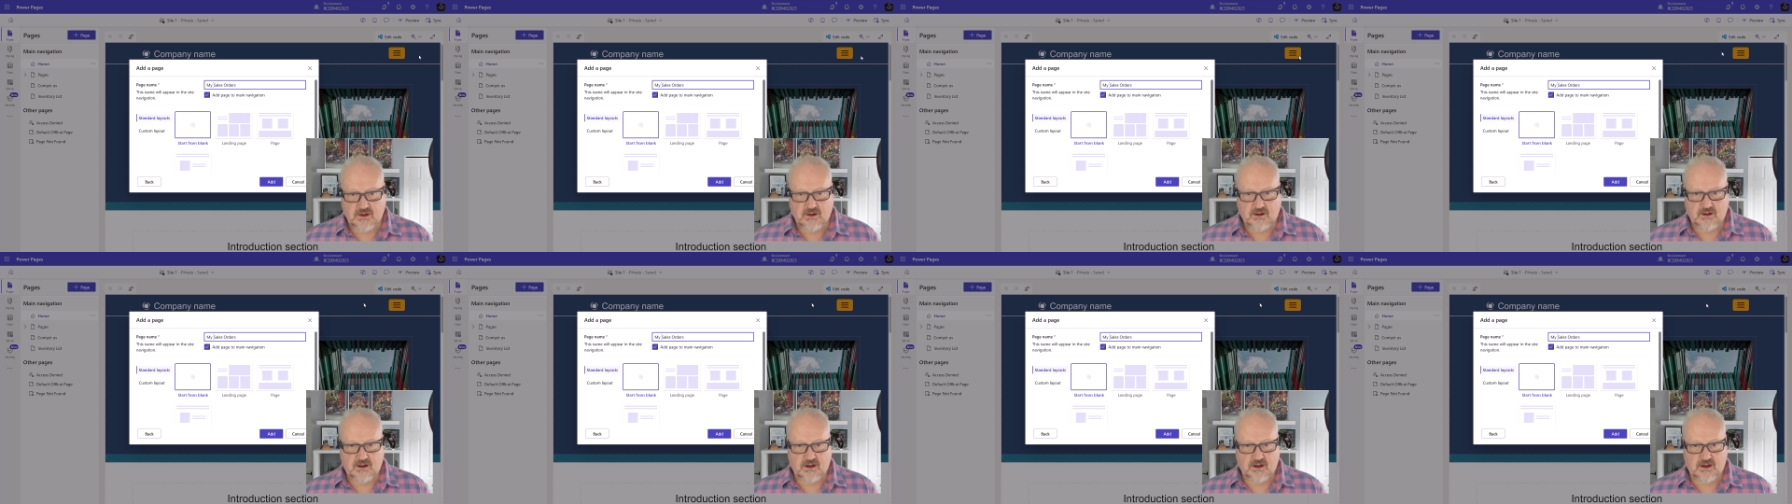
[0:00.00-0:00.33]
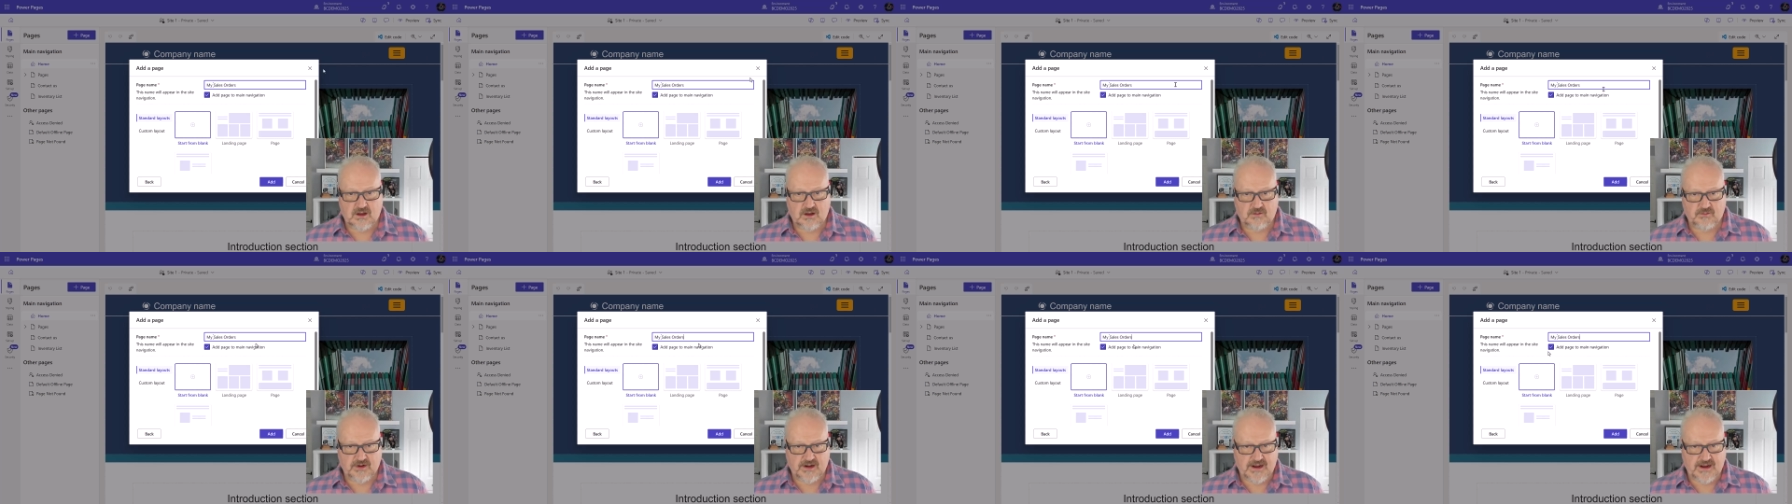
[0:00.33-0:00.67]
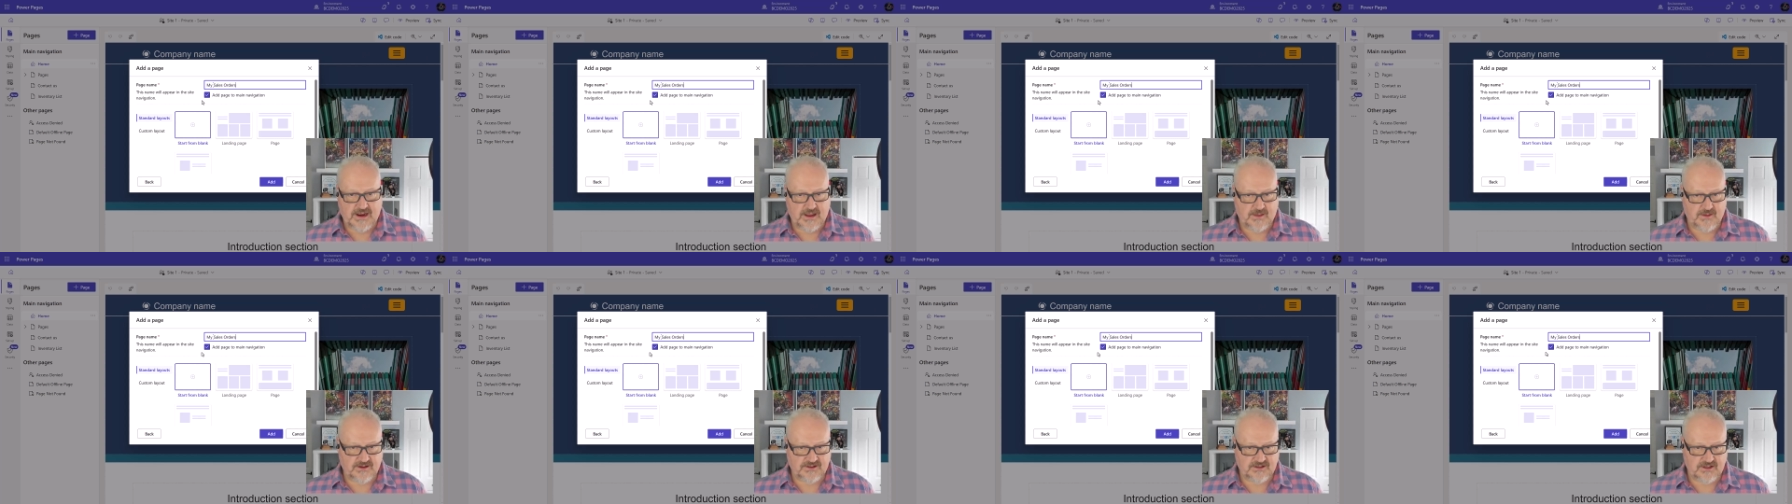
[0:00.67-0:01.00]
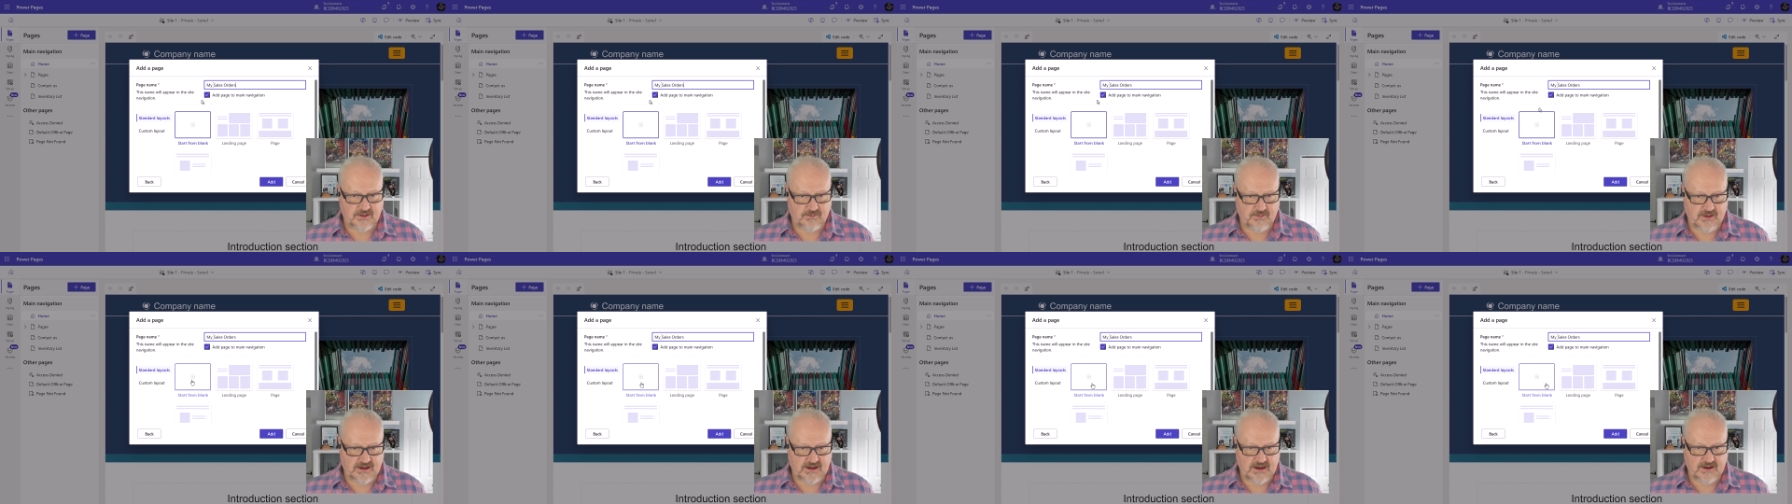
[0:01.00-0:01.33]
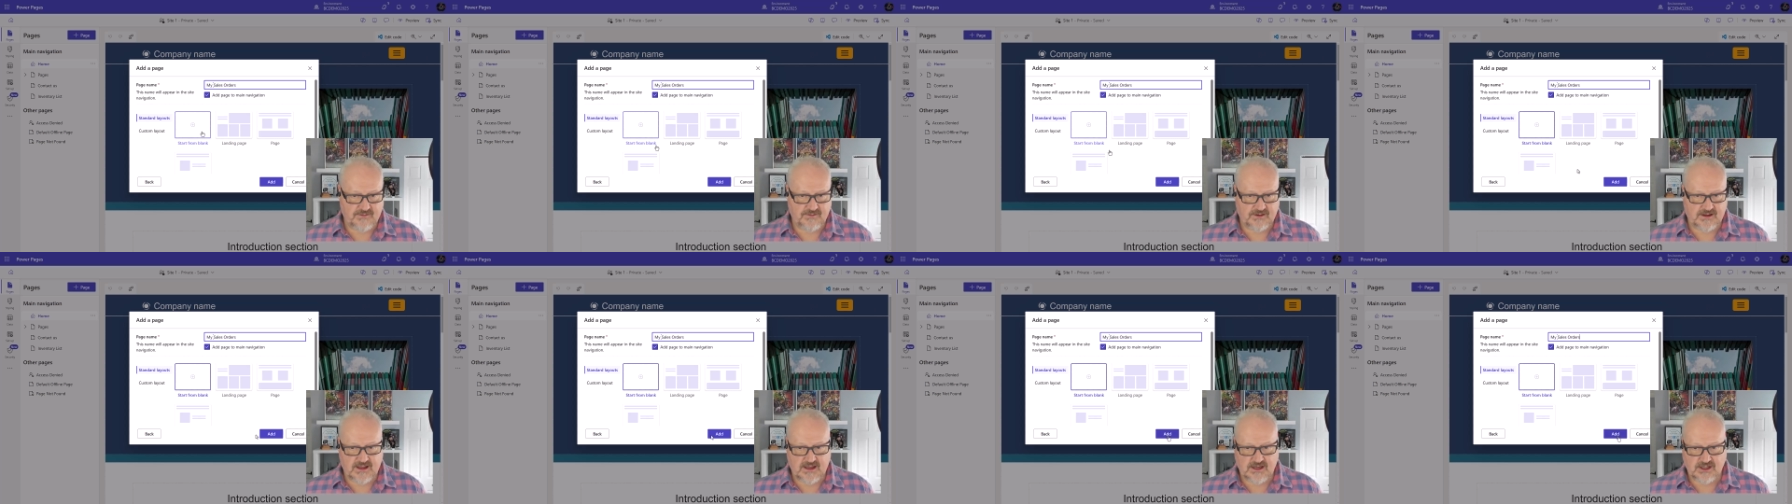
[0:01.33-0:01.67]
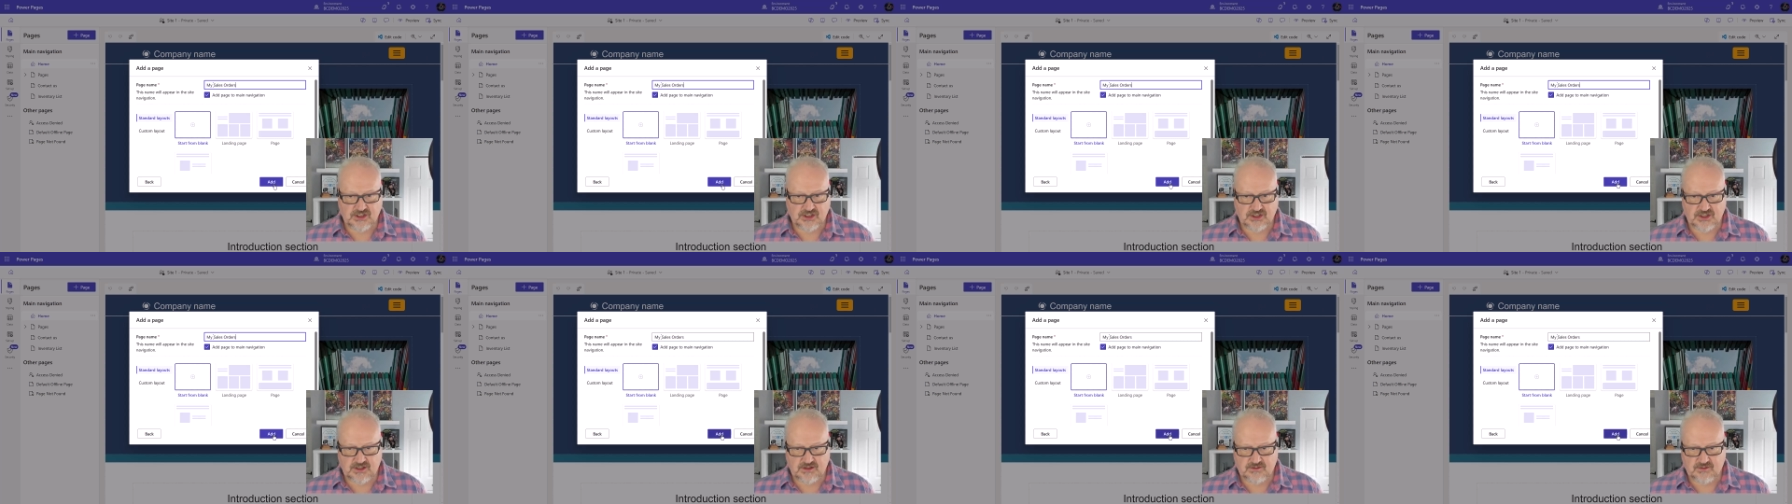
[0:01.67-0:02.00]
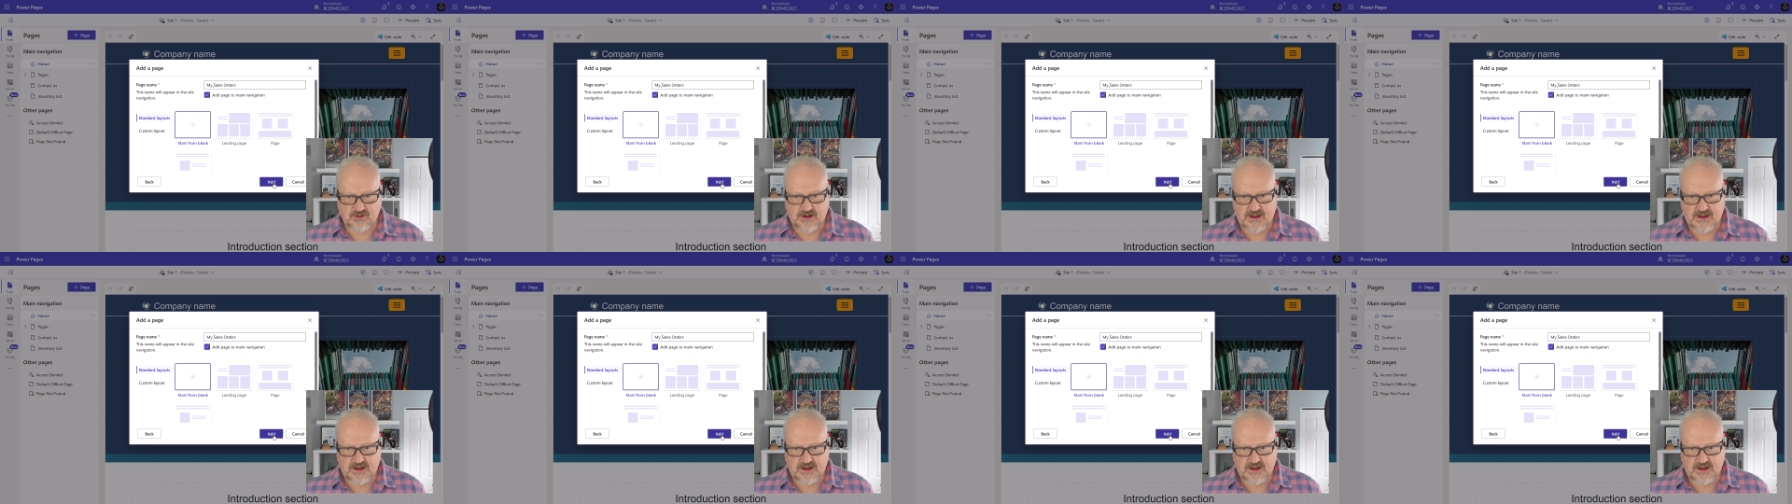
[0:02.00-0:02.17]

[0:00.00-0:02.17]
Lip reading: I'm going to add that to the main navigation. I'm going to